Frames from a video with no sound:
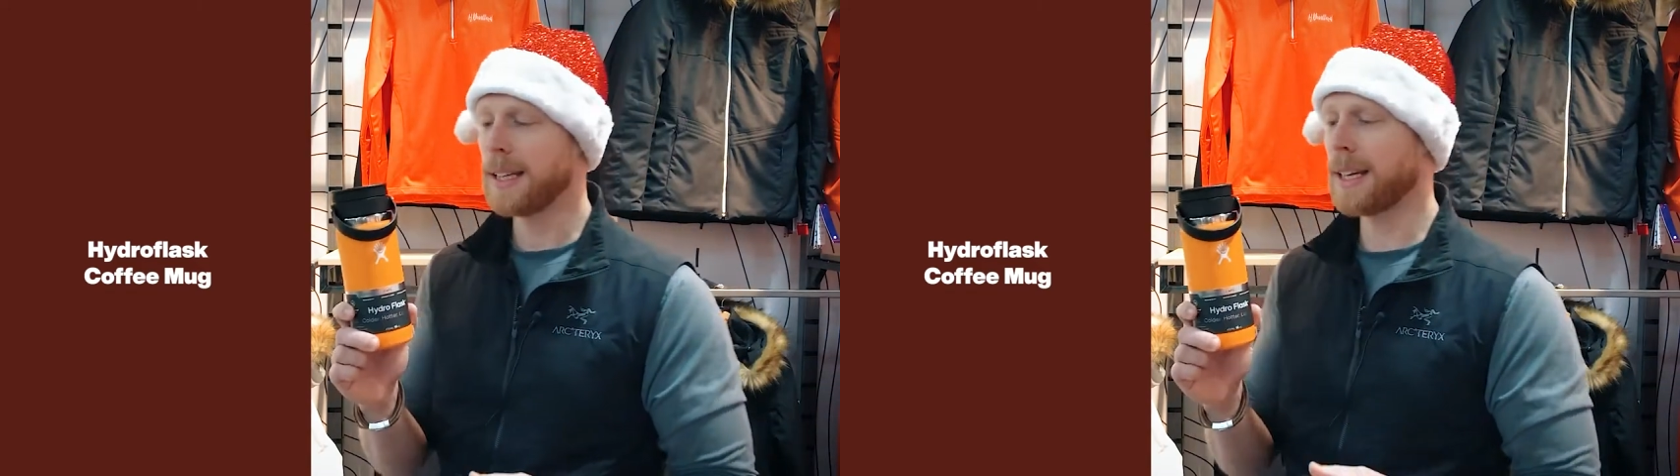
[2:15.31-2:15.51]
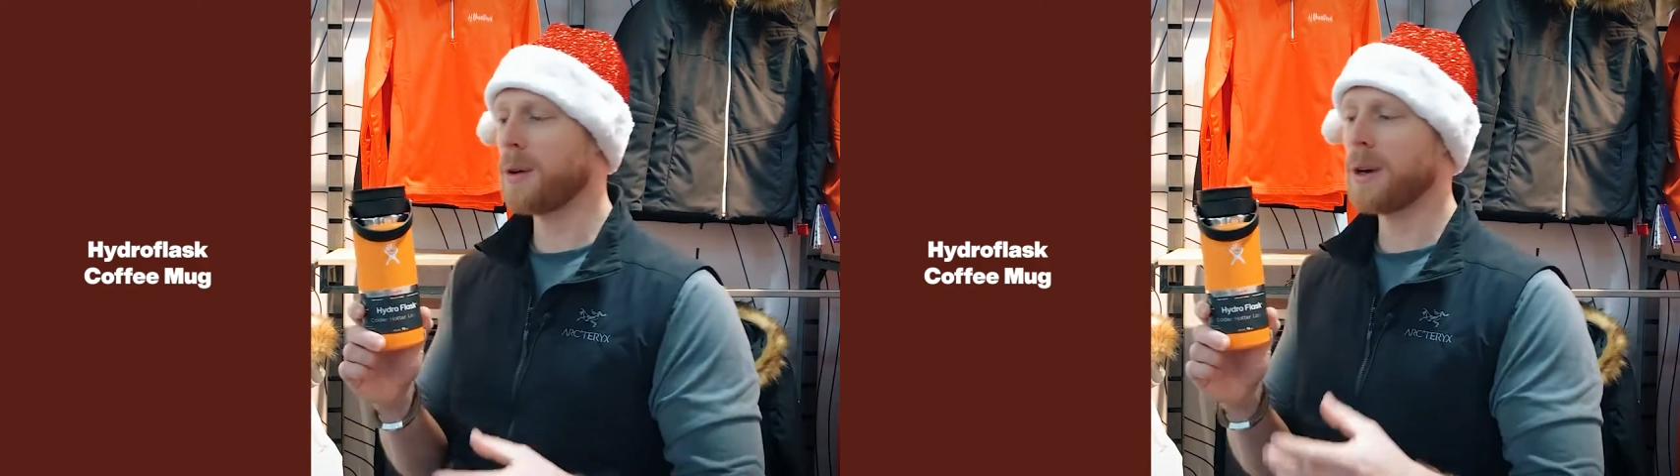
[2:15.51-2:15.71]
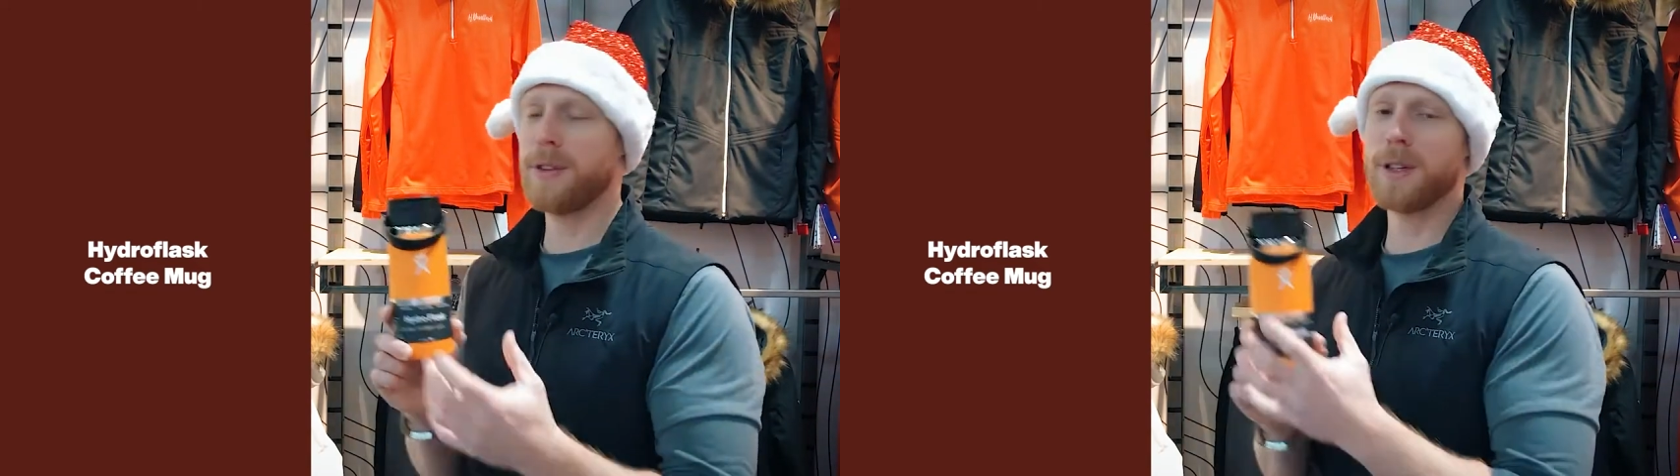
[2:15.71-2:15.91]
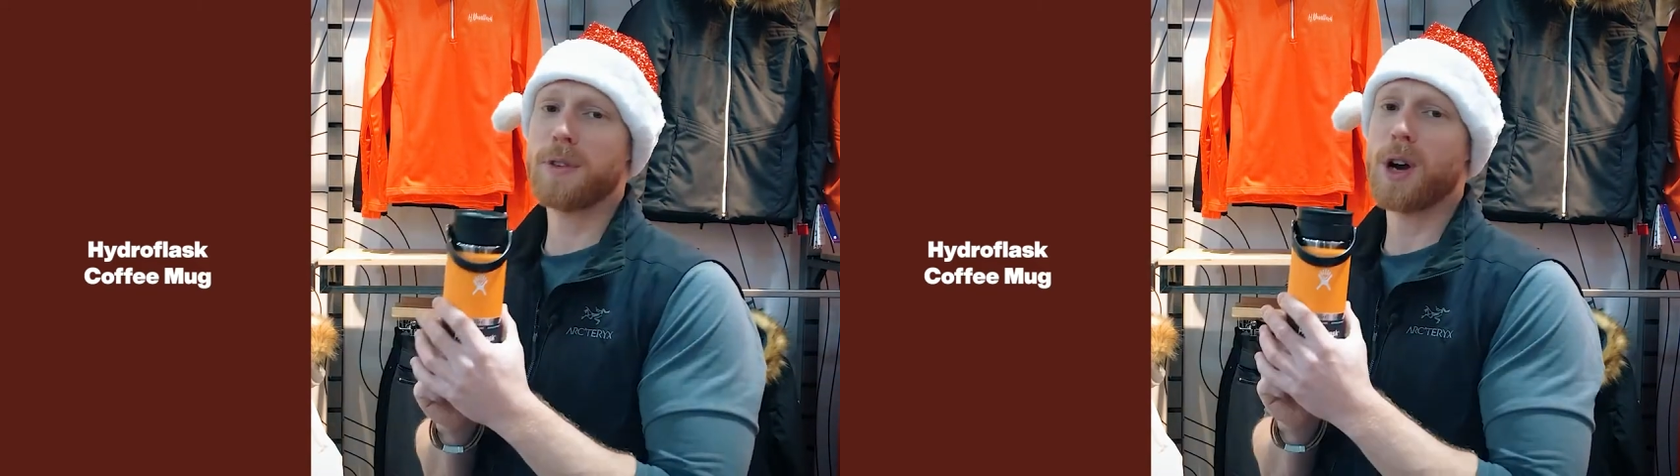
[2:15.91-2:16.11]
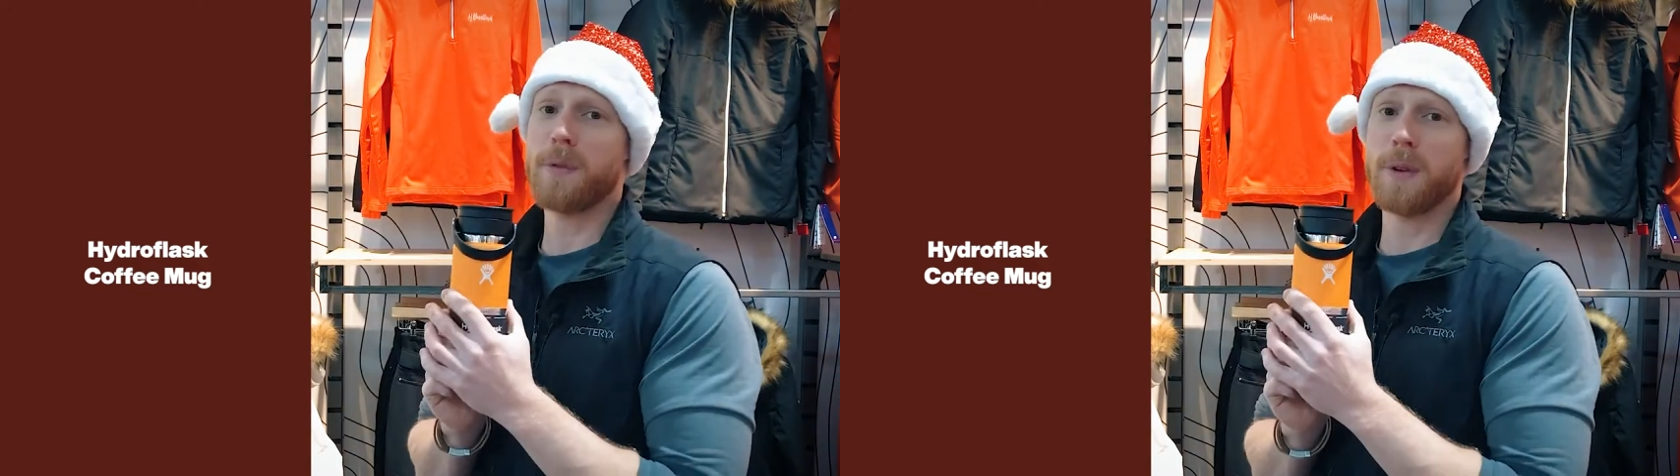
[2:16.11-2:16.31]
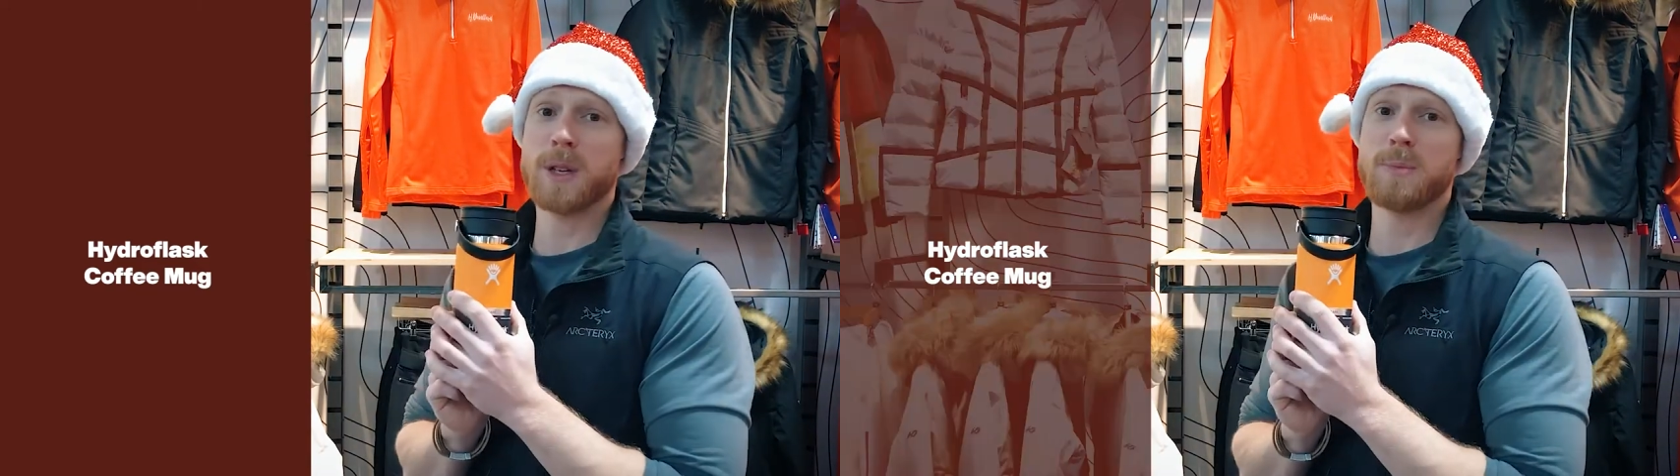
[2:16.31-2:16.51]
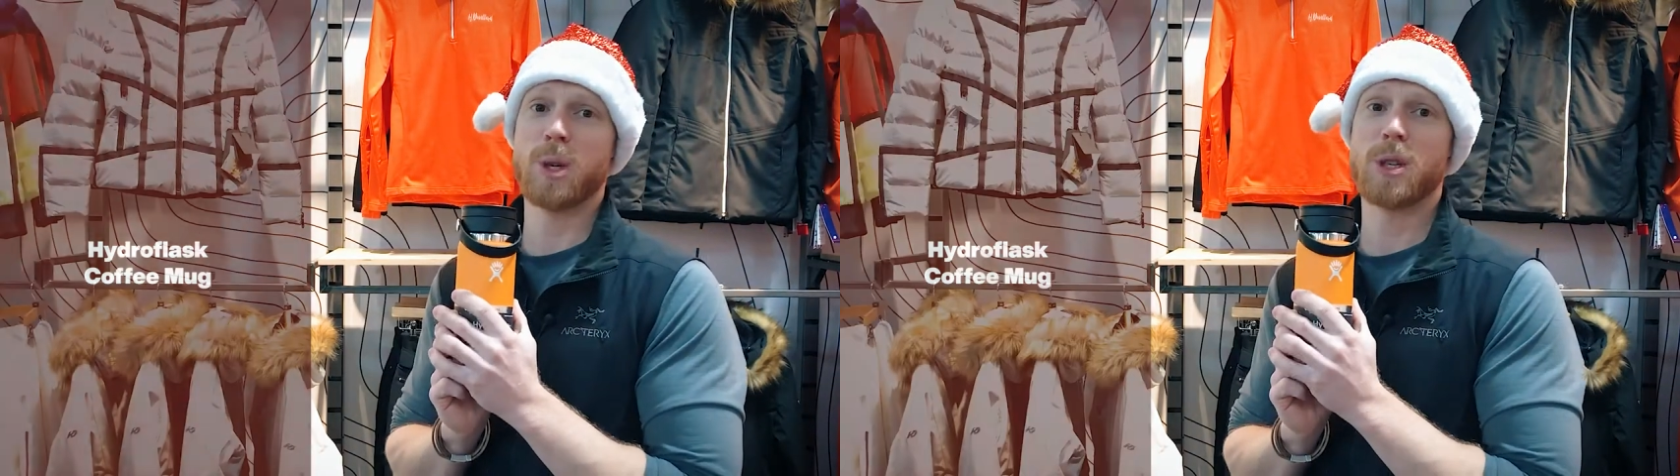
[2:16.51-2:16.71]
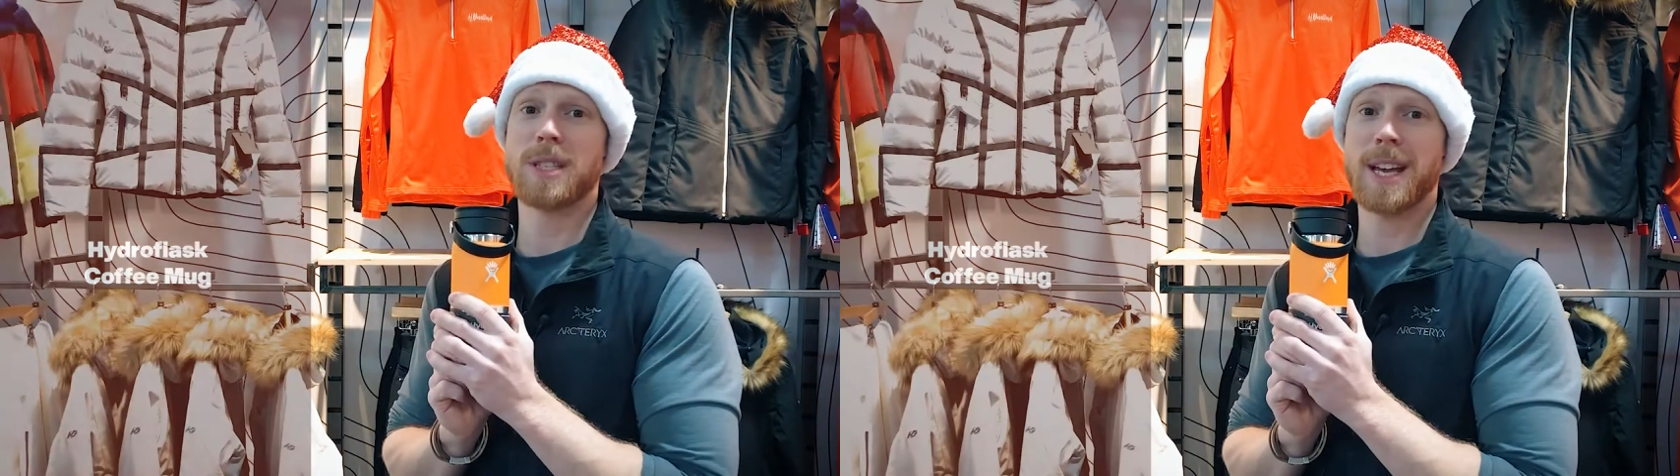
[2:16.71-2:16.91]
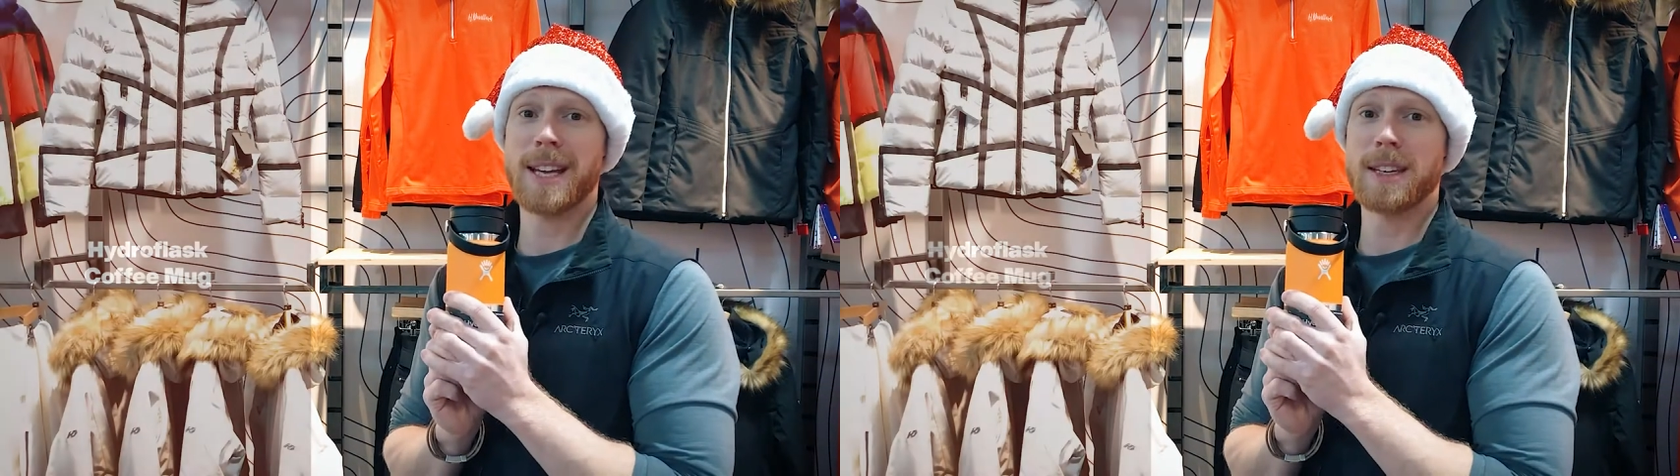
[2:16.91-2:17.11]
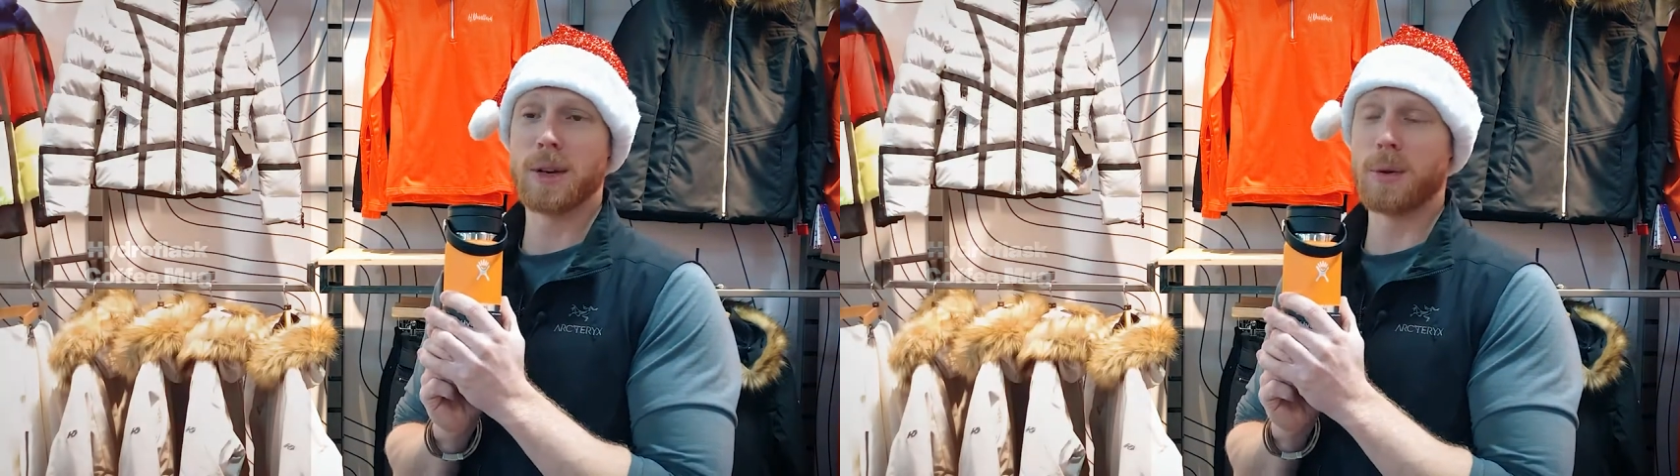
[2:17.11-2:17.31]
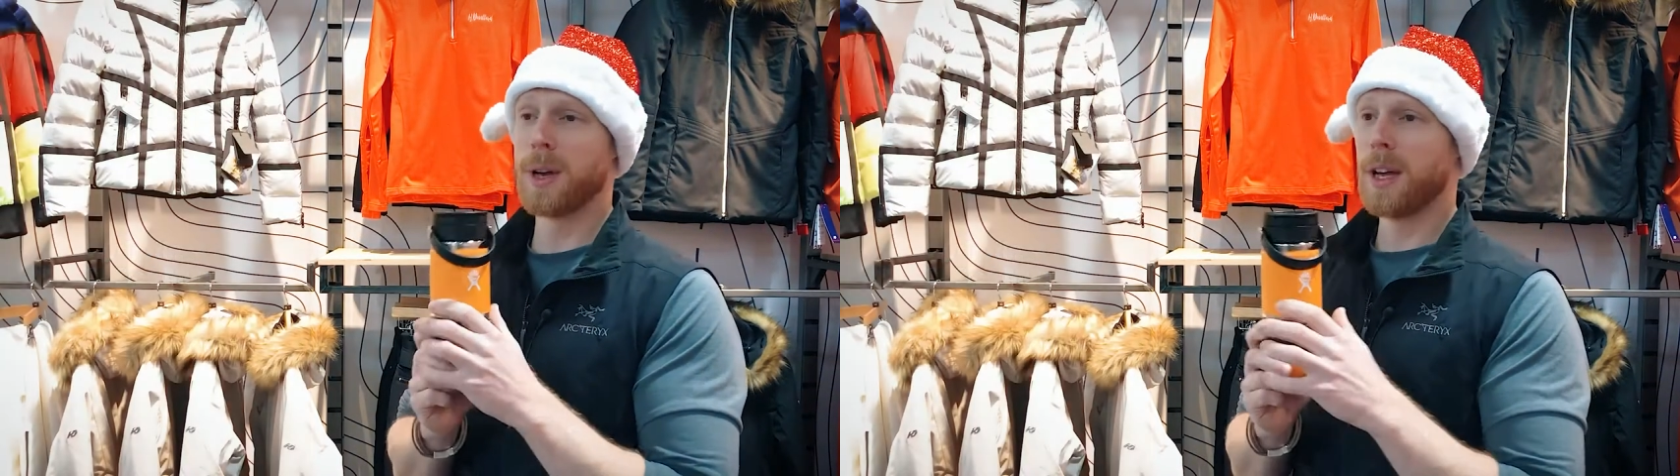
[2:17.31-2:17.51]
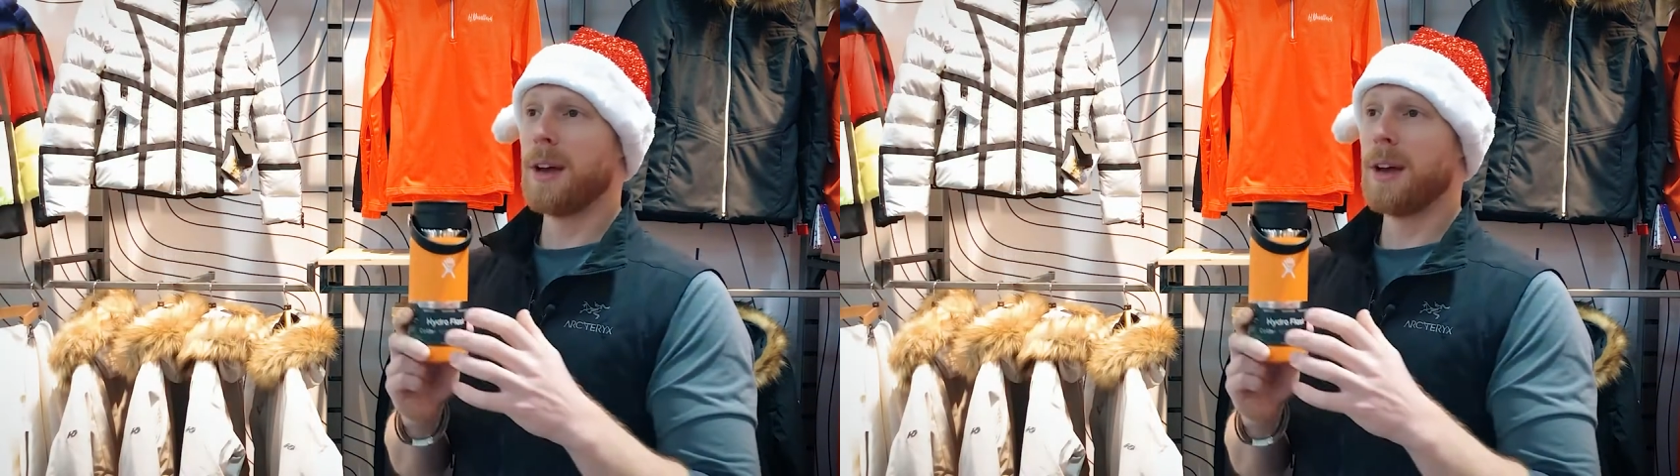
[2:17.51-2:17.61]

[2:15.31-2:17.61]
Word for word: Now, if you love coffee as much as I do,